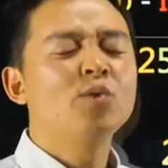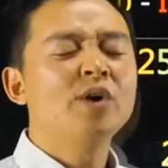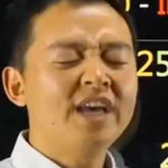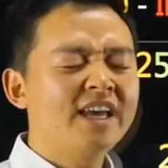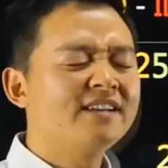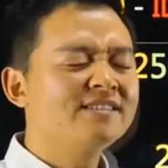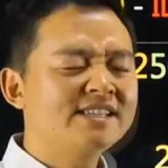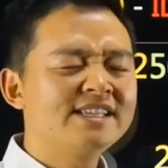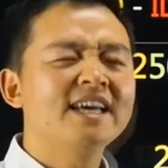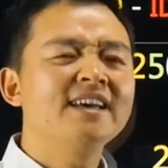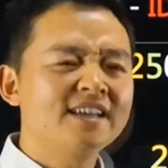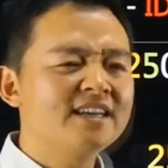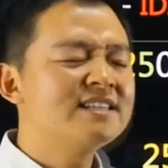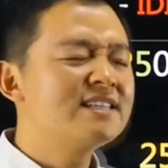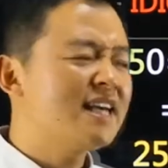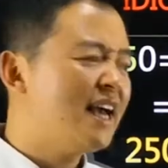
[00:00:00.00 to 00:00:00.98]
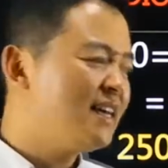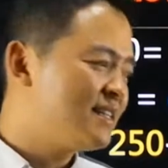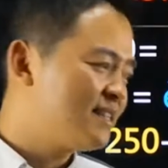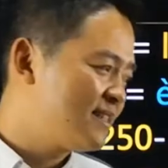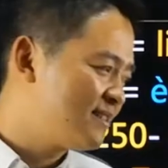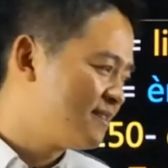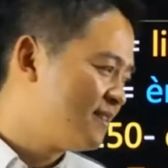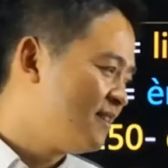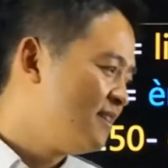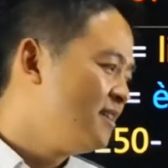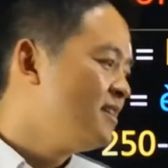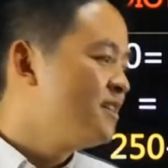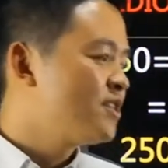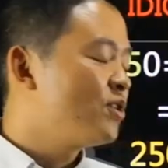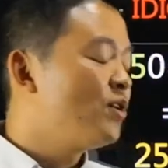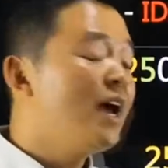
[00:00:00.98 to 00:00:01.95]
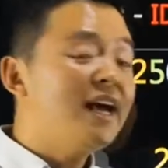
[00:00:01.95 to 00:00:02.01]
We can take it as S.
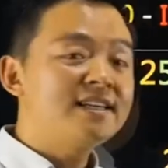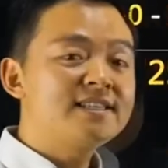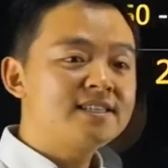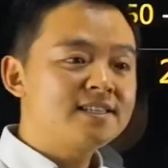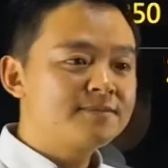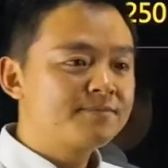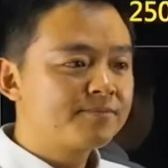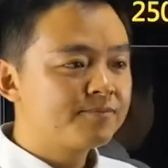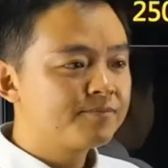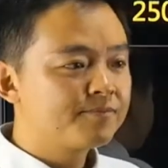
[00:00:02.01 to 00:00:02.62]
So S.